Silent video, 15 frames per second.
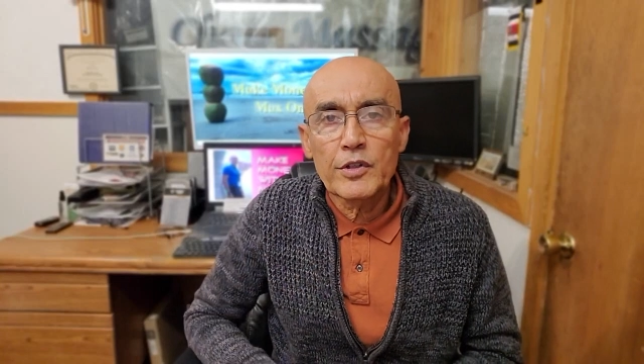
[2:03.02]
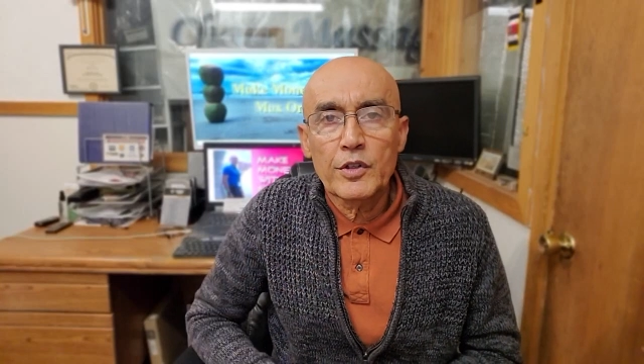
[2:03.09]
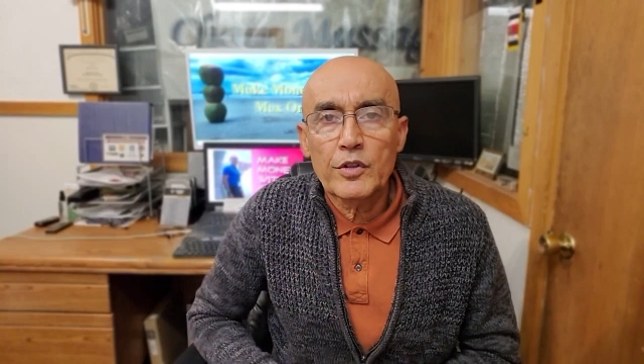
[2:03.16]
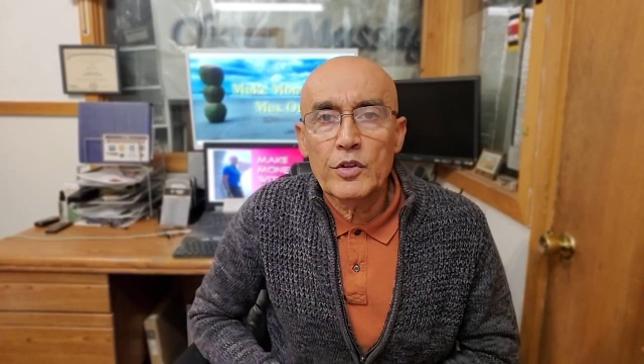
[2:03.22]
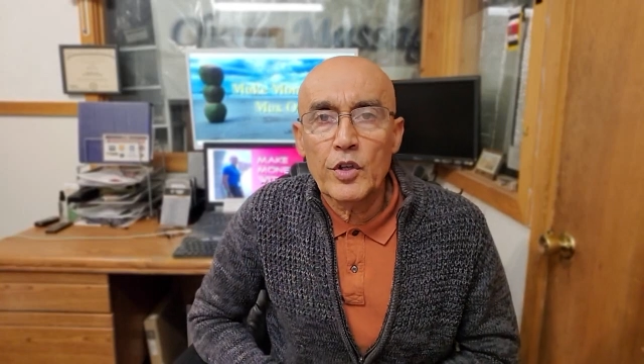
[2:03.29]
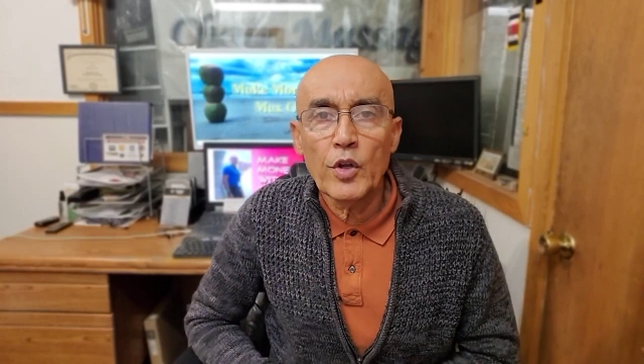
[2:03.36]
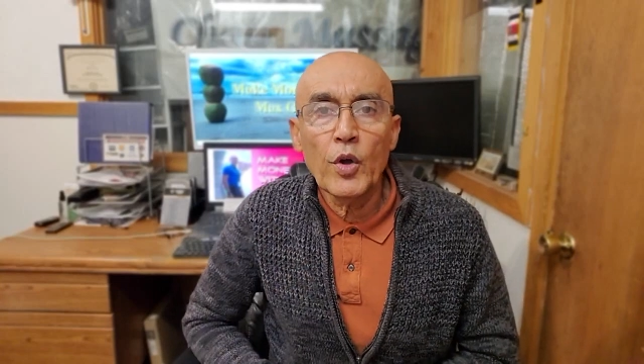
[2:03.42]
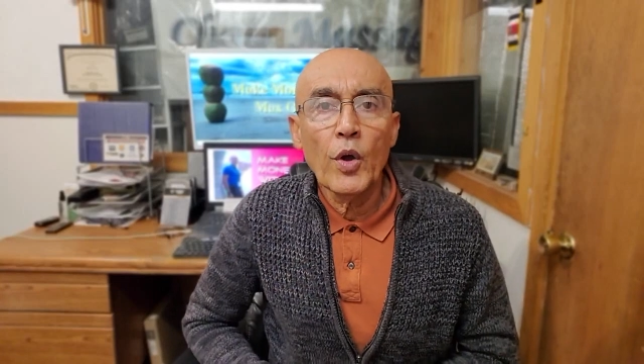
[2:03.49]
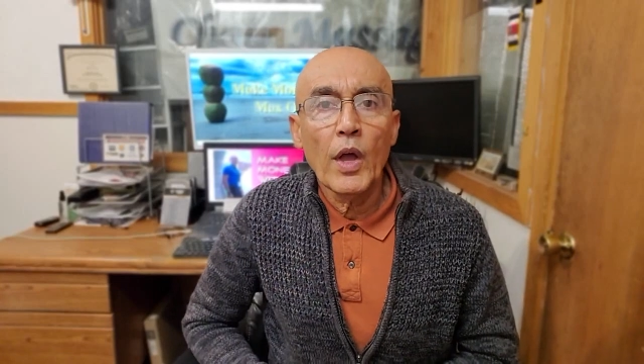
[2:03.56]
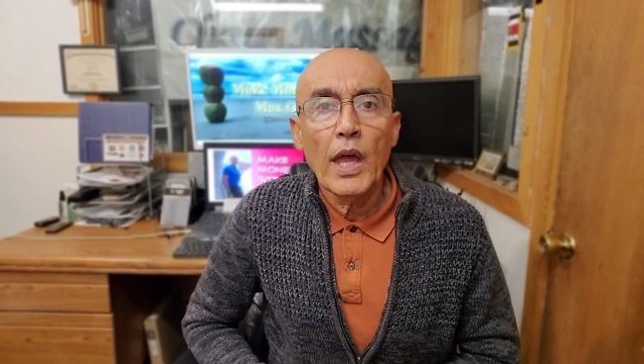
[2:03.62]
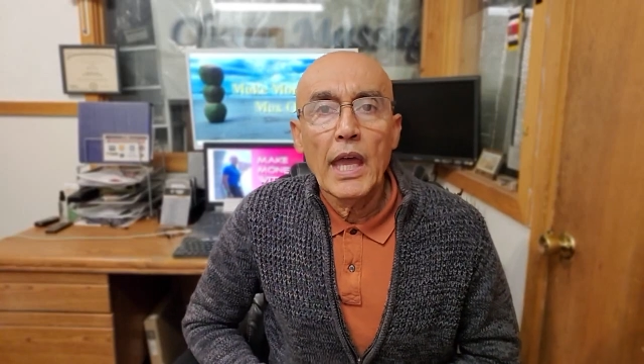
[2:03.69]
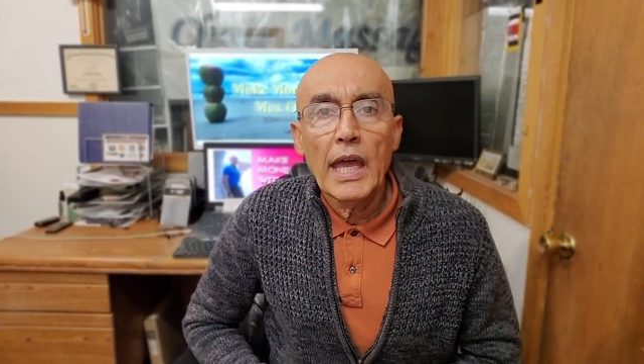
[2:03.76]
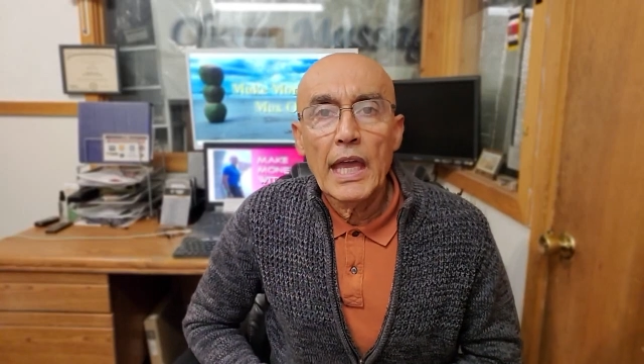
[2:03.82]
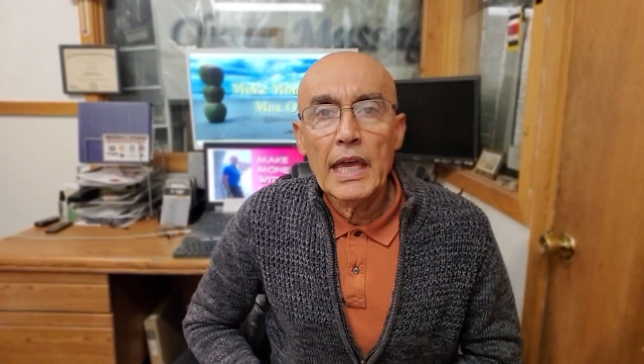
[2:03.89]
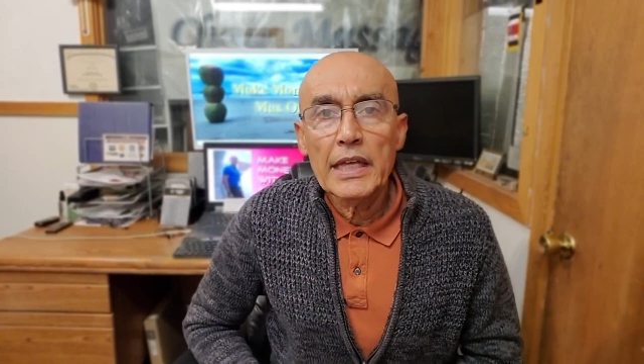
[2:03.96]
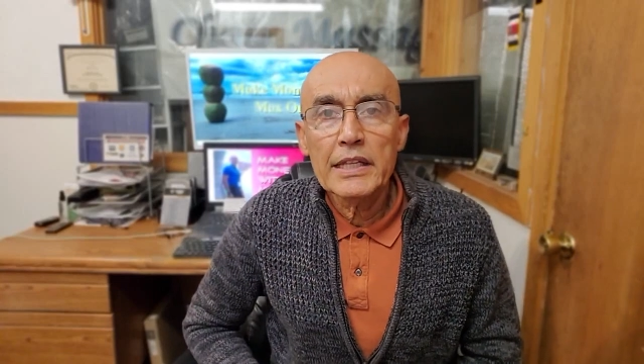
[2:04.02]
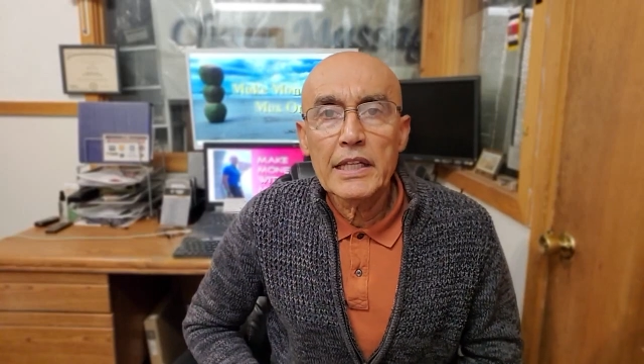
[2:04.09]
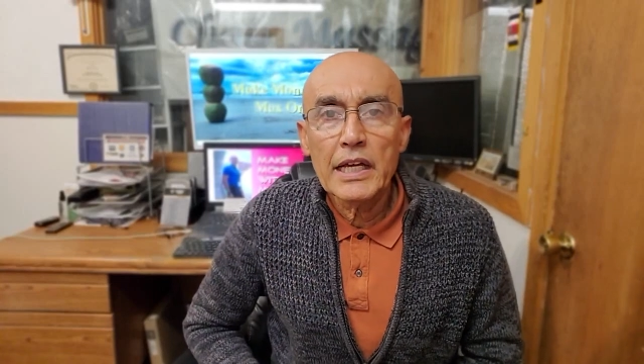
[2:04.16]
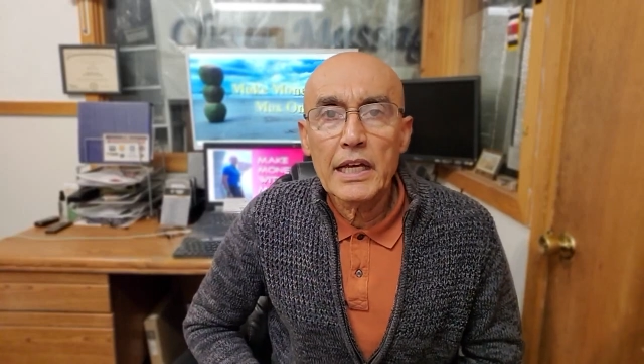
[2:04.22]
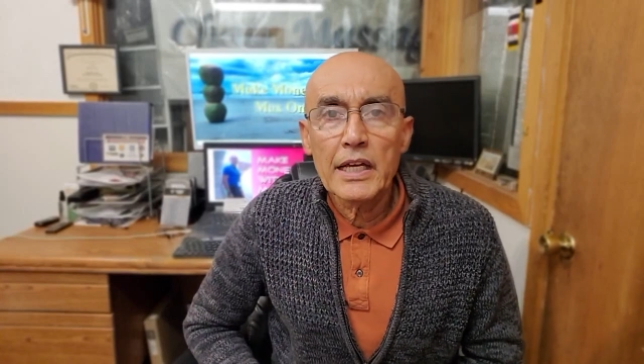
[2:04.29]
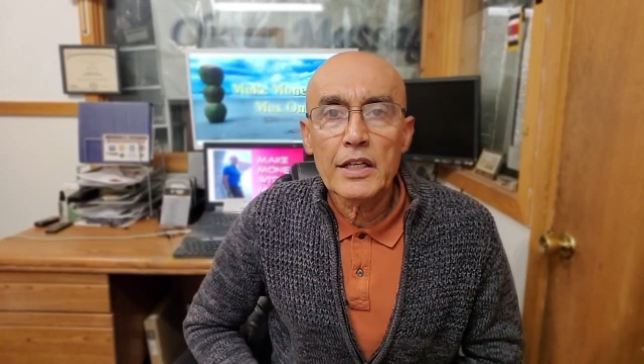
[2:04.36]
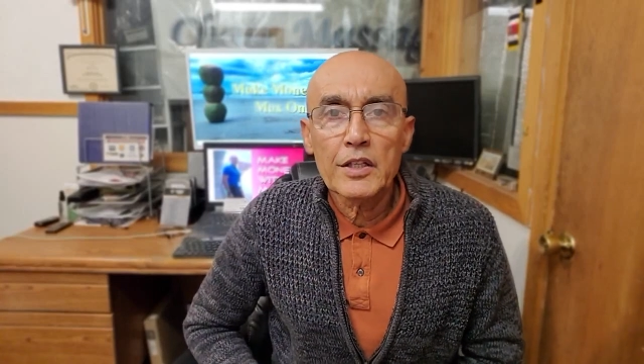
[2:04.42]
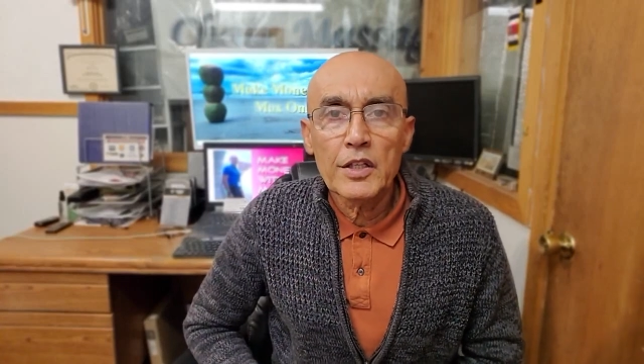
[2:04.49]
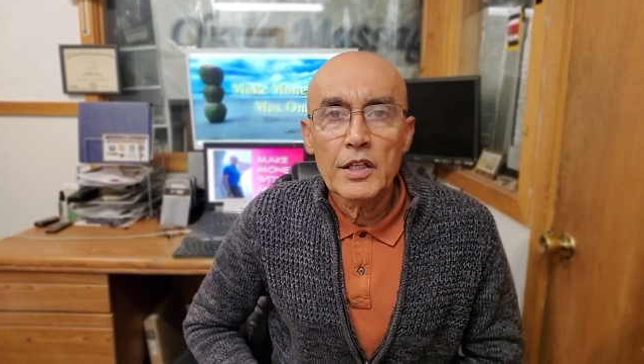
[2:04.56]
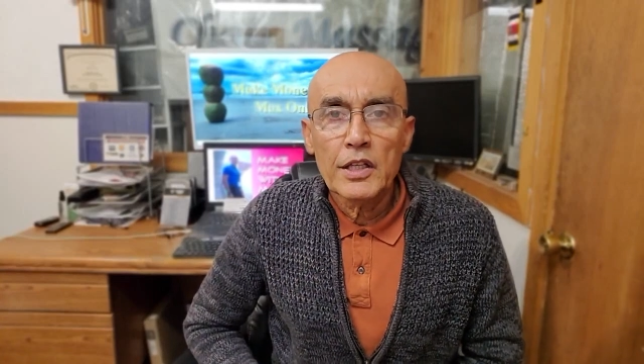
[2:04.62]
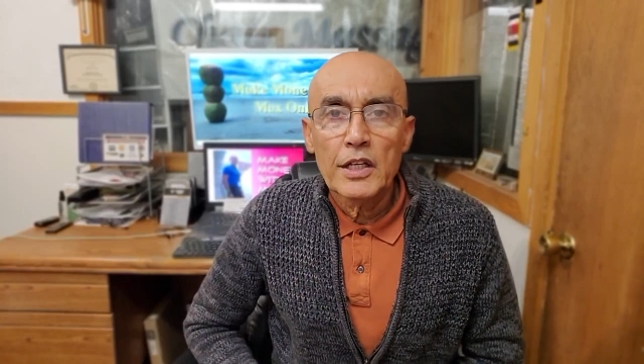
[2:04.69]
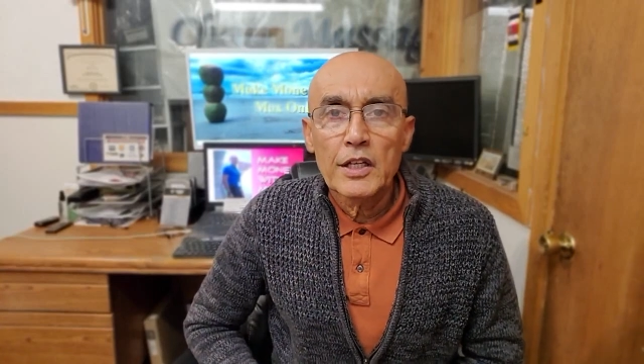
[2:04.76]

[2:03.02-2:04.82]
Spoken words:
you do, and